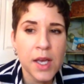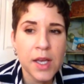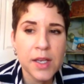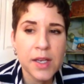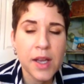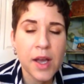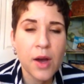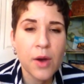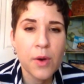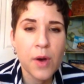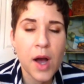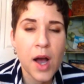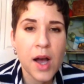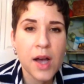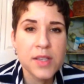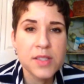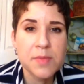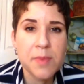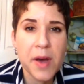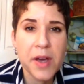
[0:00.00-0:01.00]

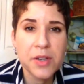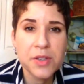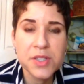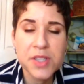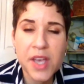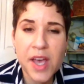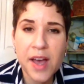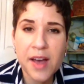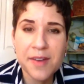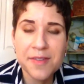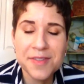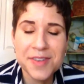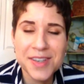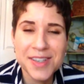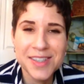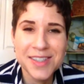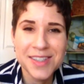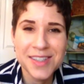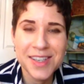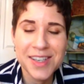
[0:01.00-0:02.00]
Now, spiders have
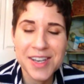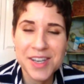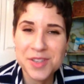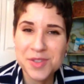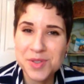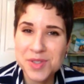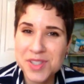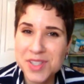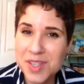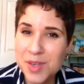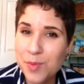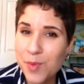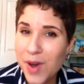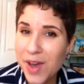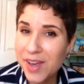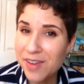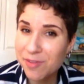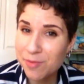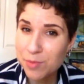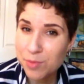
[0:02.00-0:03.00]
an interesting
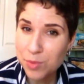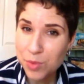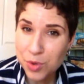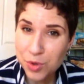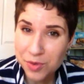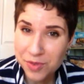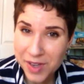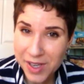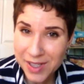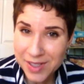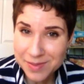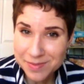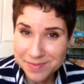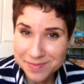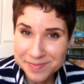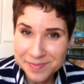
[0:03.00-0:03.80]
way of moving.